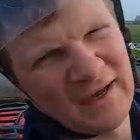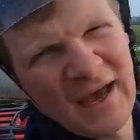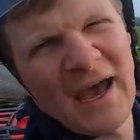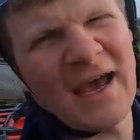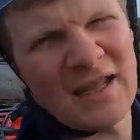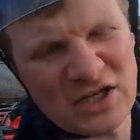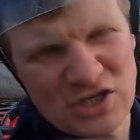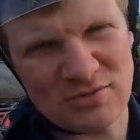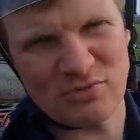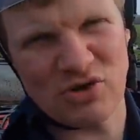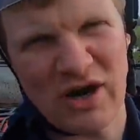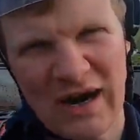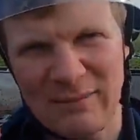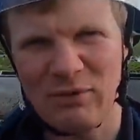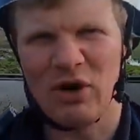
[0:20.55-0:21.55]
hit the
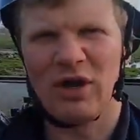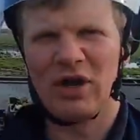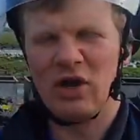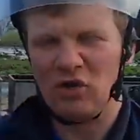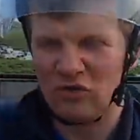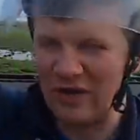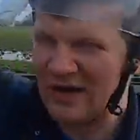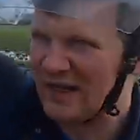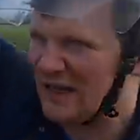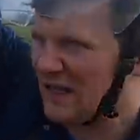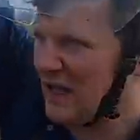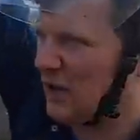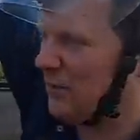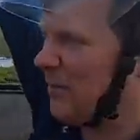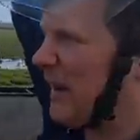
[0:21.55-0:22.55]
subscribe button, ring the
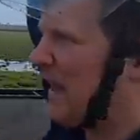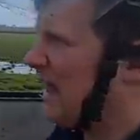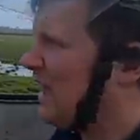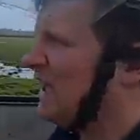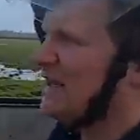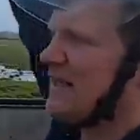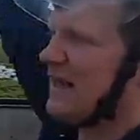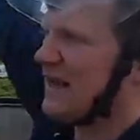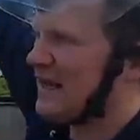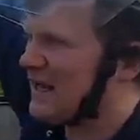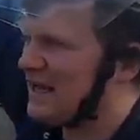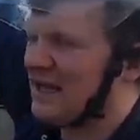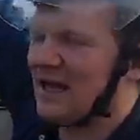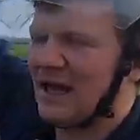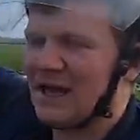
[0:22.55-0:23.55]
little bell,
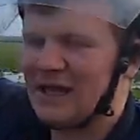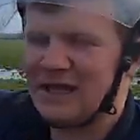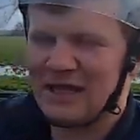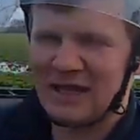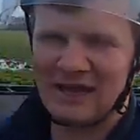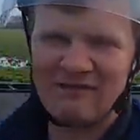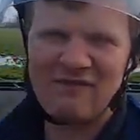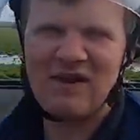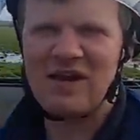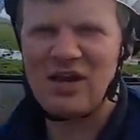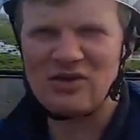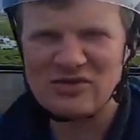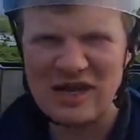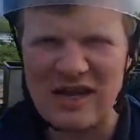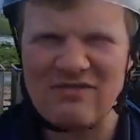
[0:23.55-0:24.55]
ding-a-ling-a-ling.
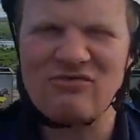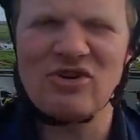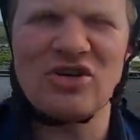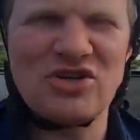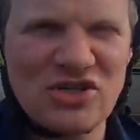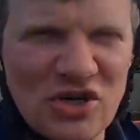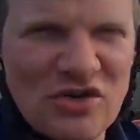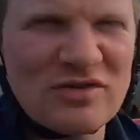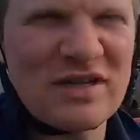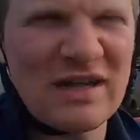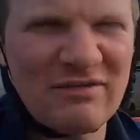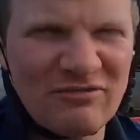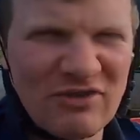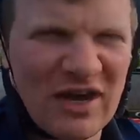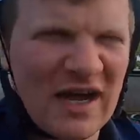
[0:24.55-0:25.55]
Videos every Tuesday
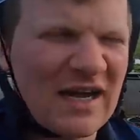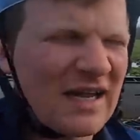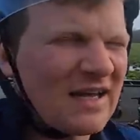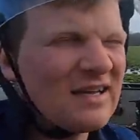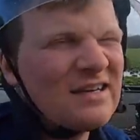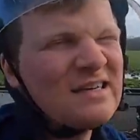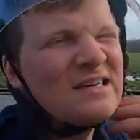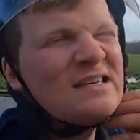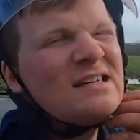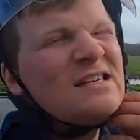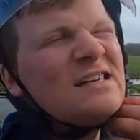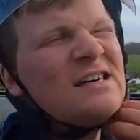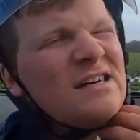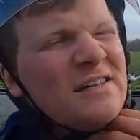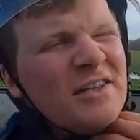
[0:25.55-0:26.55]
and Friday.
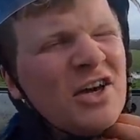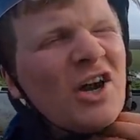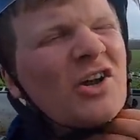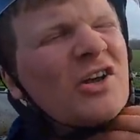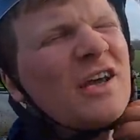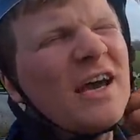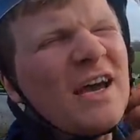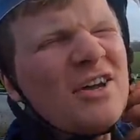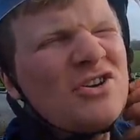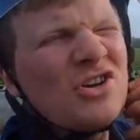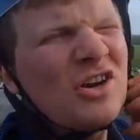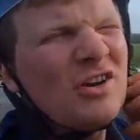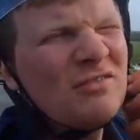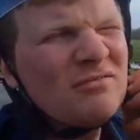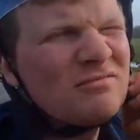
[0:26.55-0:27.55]
And the odd
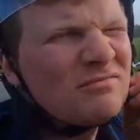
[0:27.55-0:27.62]
occasion,